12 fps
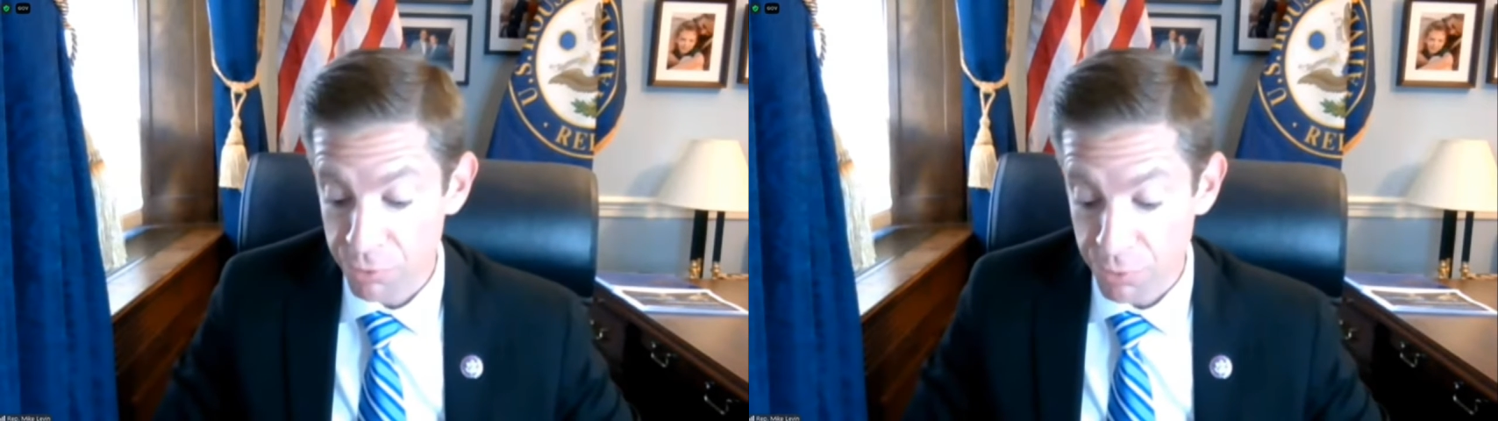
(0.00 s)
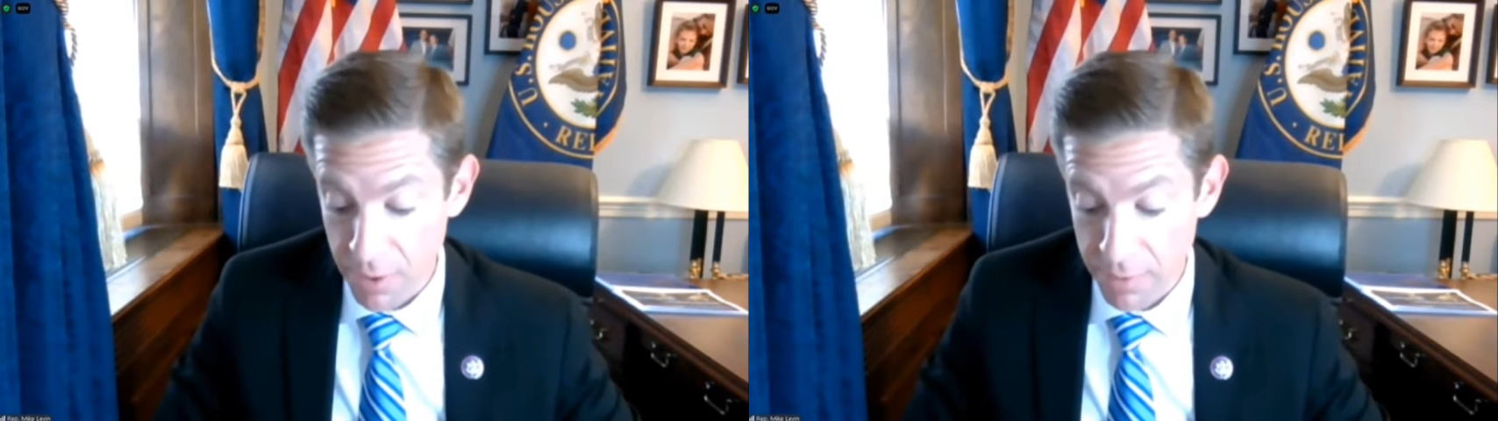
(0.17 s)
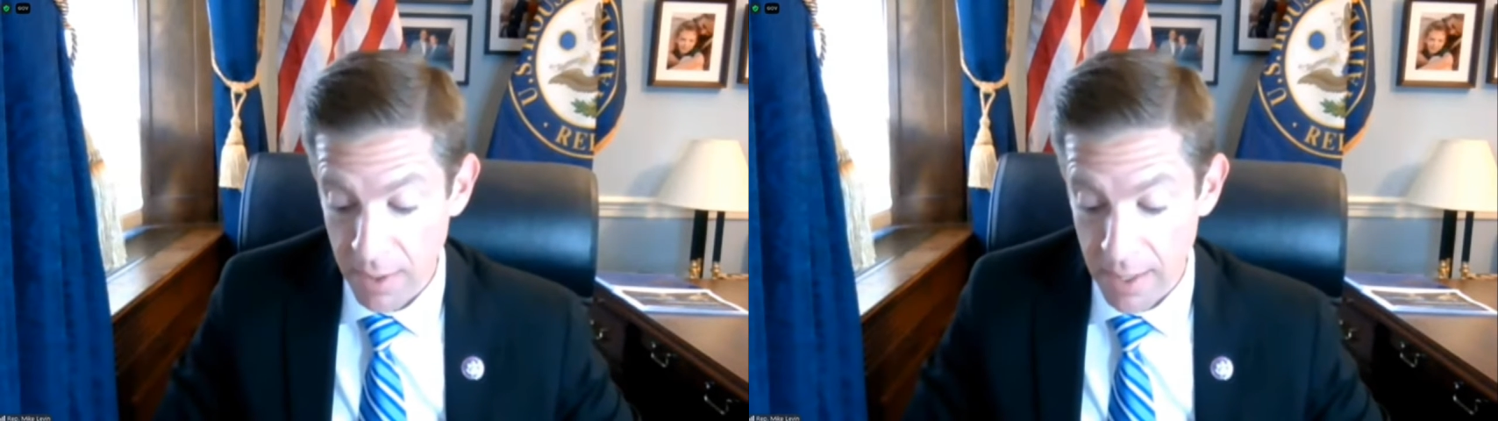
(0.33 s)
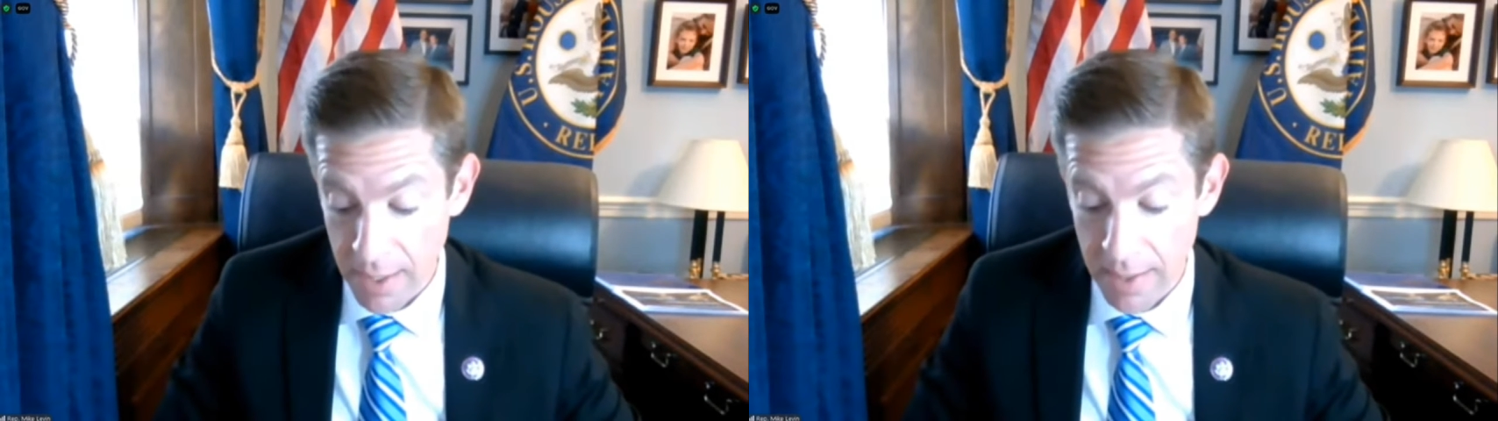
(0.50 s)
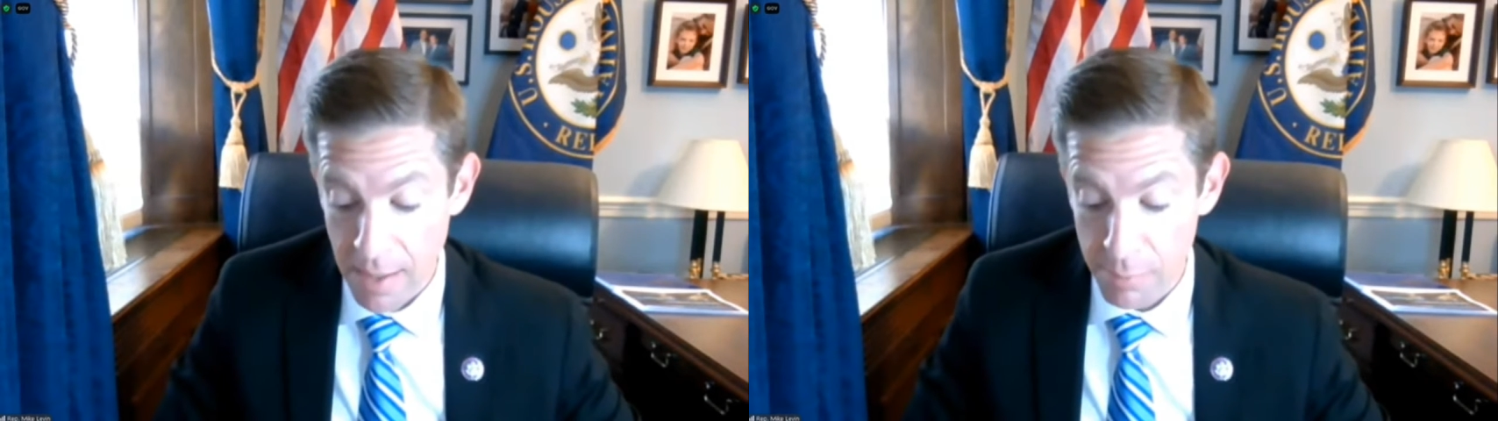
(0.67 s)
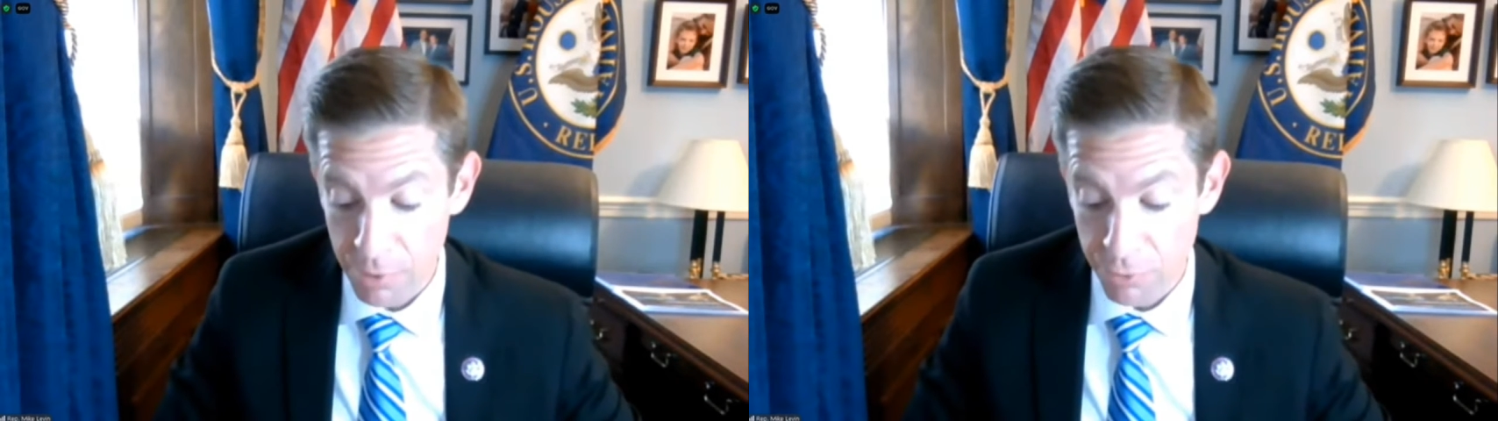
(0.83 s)
strengthen
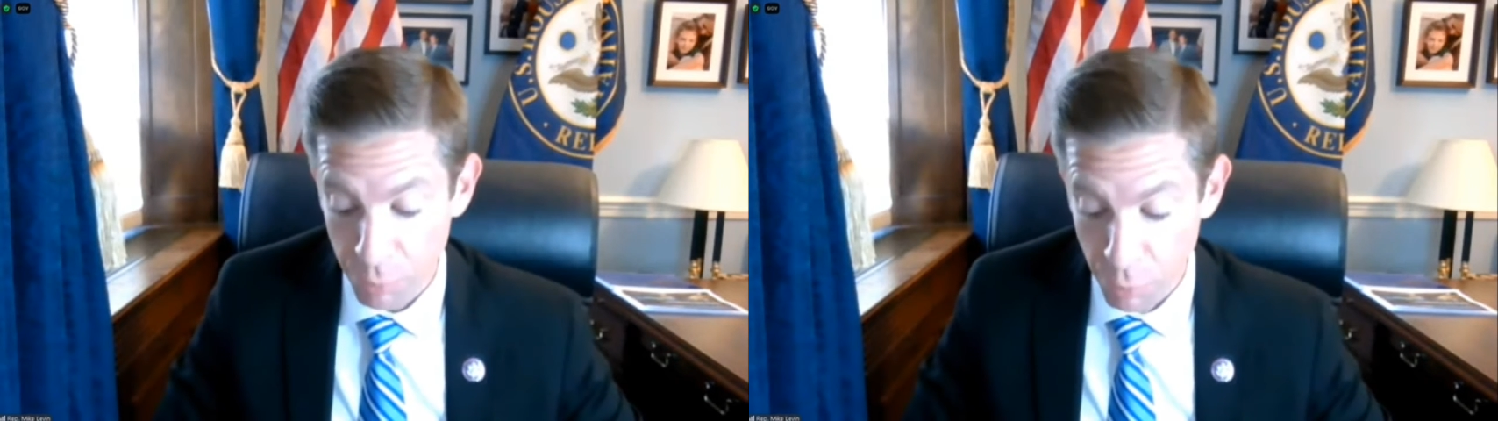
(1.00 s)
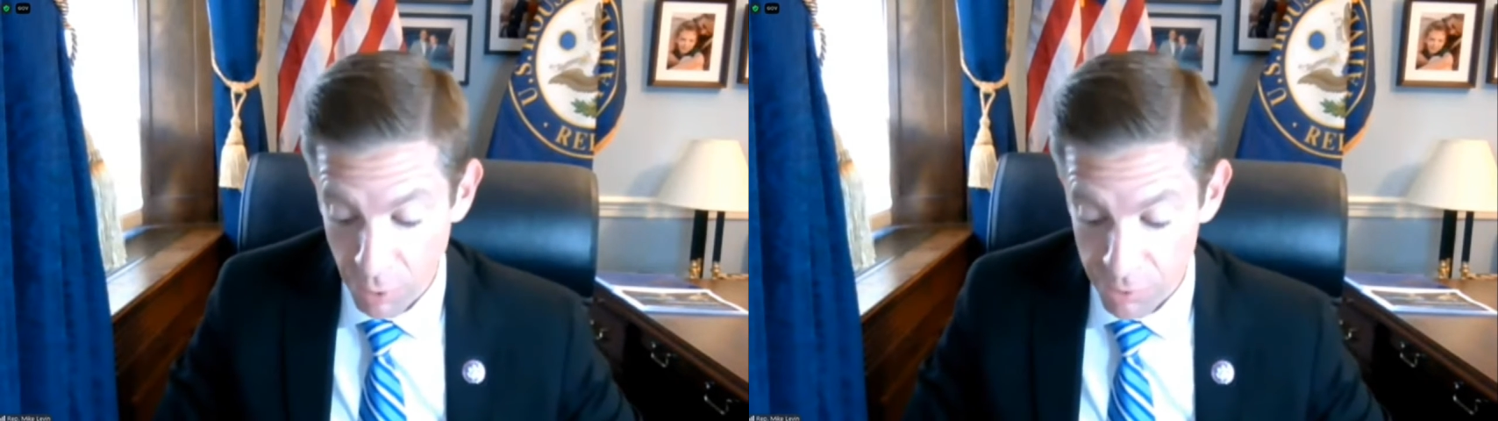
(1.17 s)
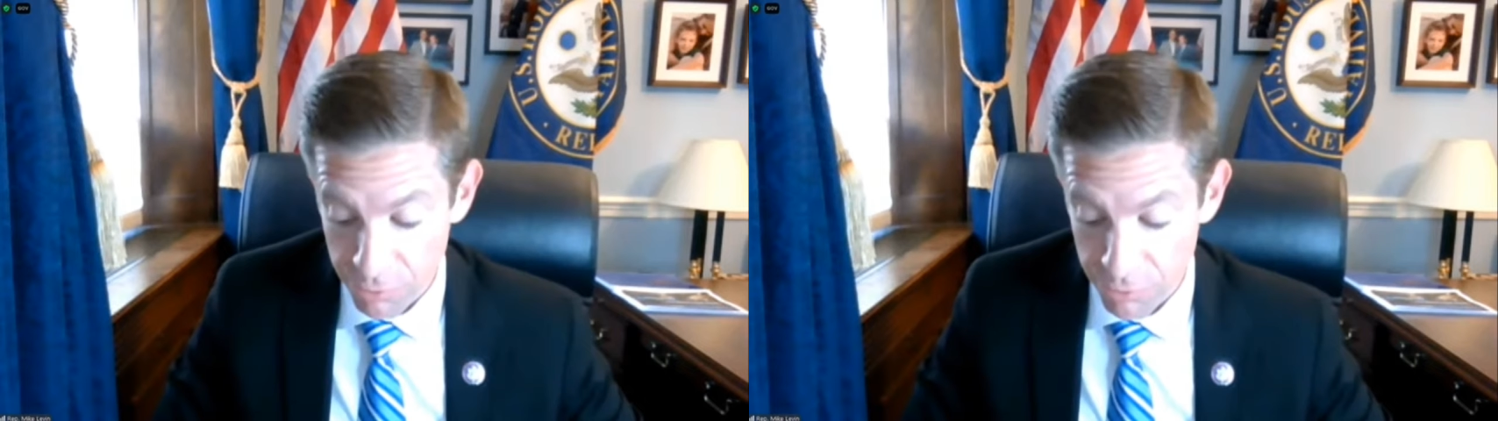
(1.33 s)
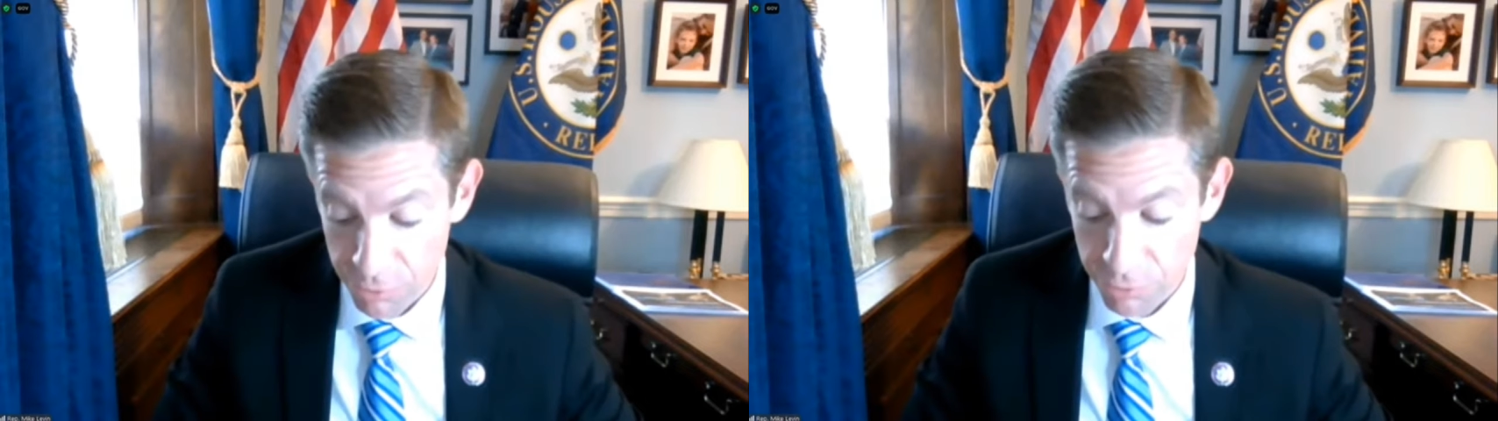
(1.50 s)
economic supports,